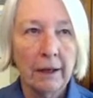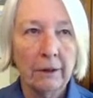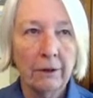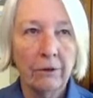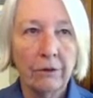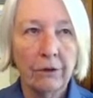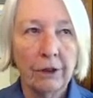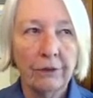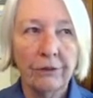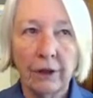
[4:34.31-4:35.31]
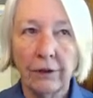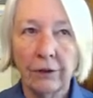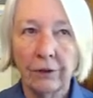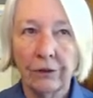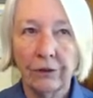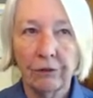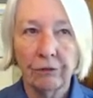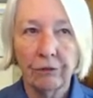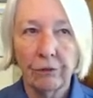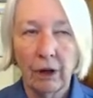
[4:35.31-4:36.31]
And the
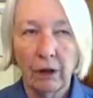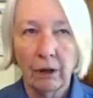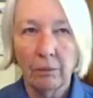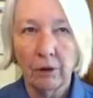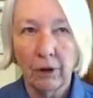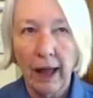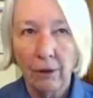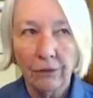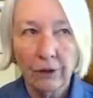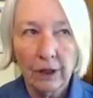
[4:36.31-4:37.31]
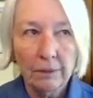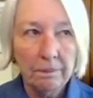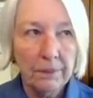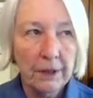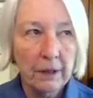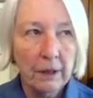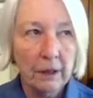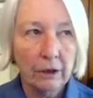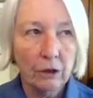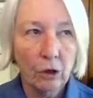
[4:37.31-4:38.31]
Senators Murkowski
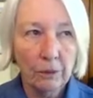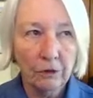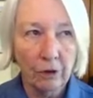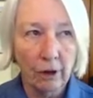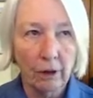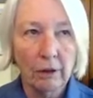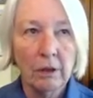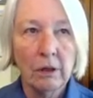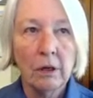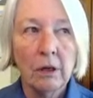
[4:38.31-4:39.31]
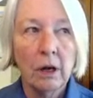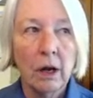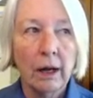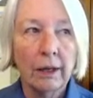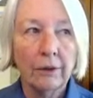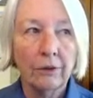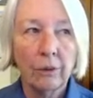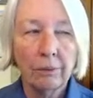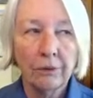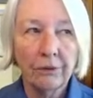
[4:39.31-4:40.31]
and Klobuchar and
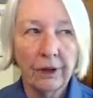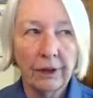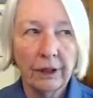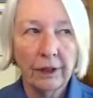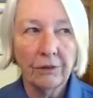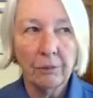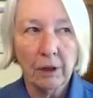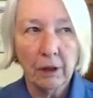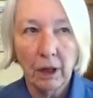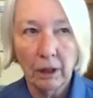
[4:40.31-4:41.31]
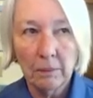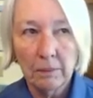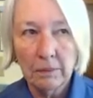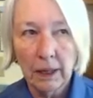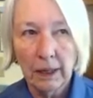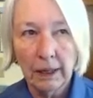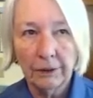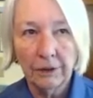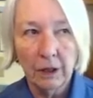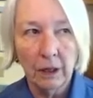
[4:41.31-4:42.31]
the Representatives McCollum
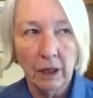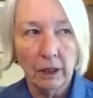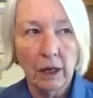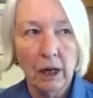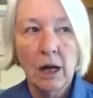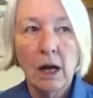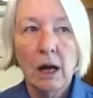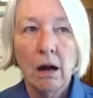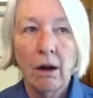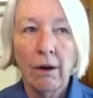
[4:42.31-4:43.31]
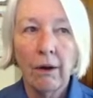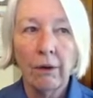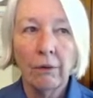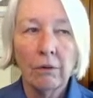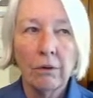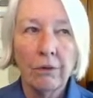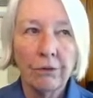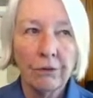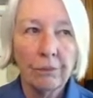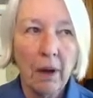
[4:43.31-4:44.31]
and Young are
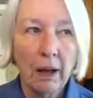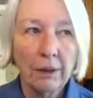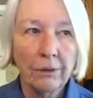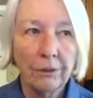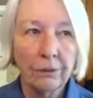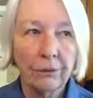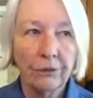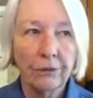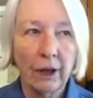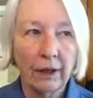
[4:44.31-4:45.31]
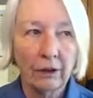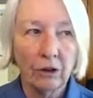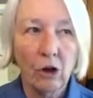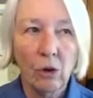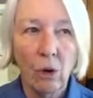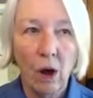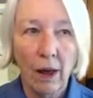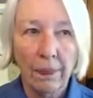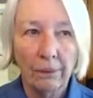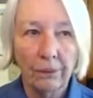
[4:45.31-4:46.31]
the sponsors and
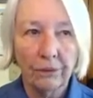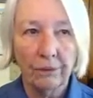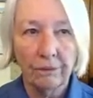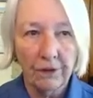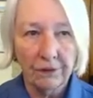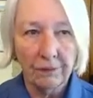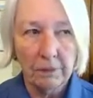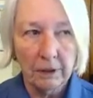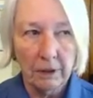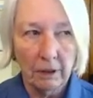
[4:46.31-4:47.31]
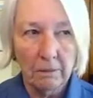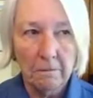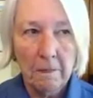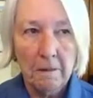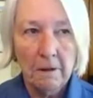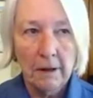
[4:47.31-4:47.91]
co-authors of this bill.